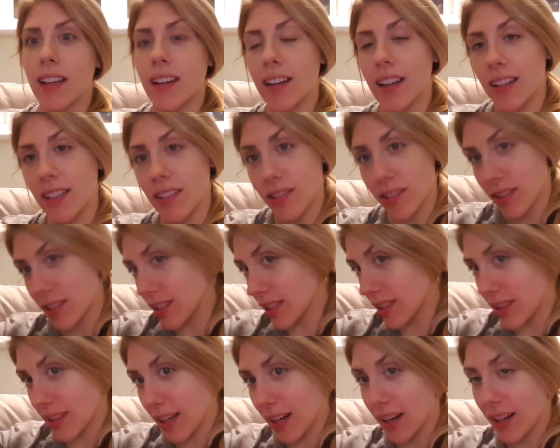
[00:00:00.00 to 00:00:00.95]
and I just
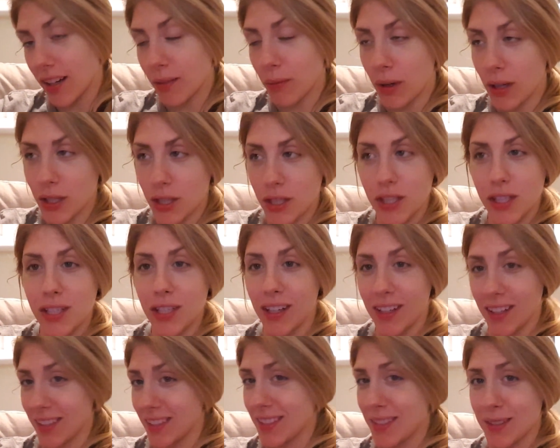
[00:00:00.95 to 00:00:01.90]
sit there while she
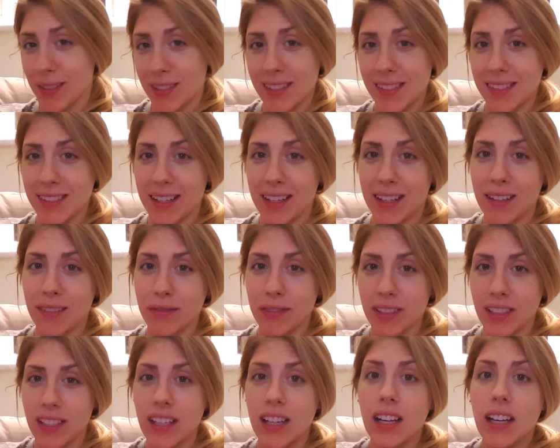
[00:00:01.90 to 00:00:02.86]
talks to herself,
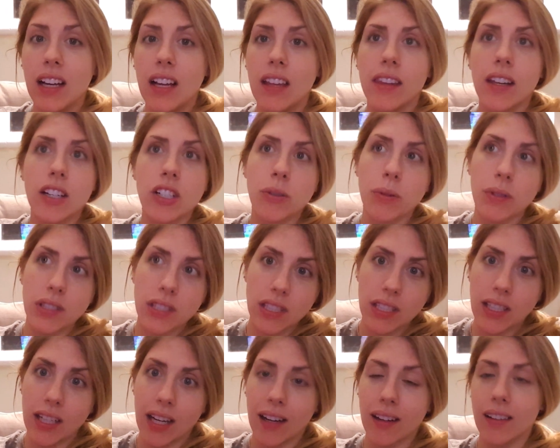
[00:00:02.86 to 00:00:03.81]
and then she wants to
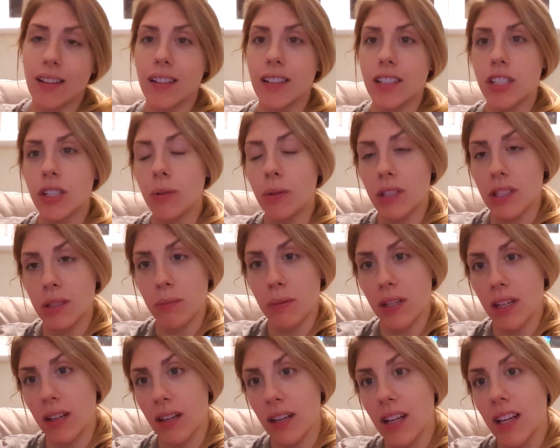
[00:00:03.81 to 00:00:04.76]
cuddle, and she wants
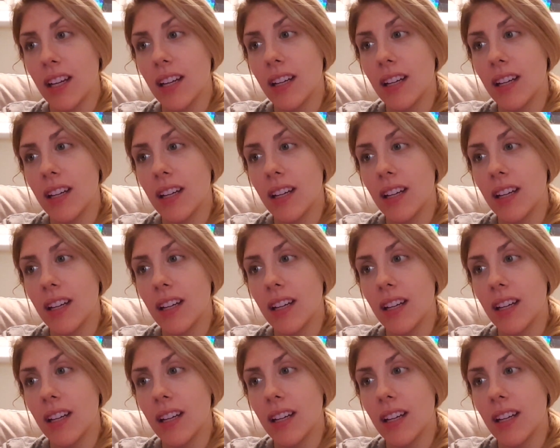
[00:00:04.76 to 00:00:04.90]
me to